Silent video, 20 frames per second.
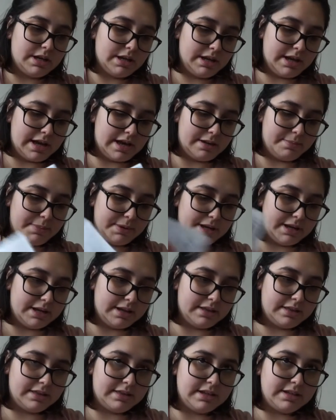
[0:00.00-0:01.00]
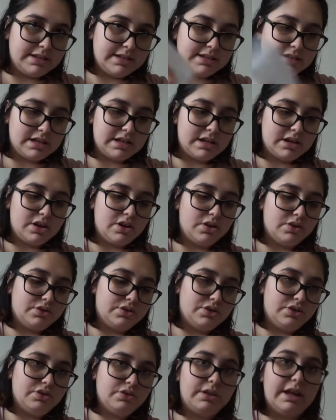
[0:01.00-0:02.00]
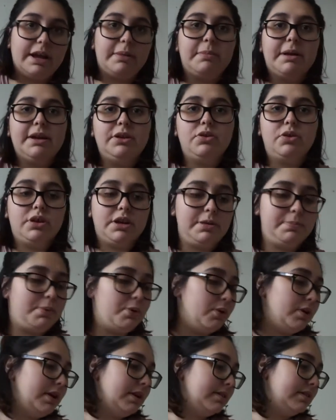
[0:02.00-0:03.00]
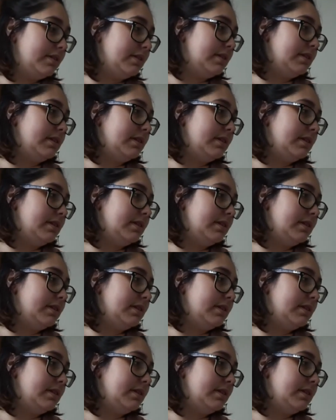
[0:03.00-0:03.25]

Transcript: Yeah, but this is going to go to, like, minority points.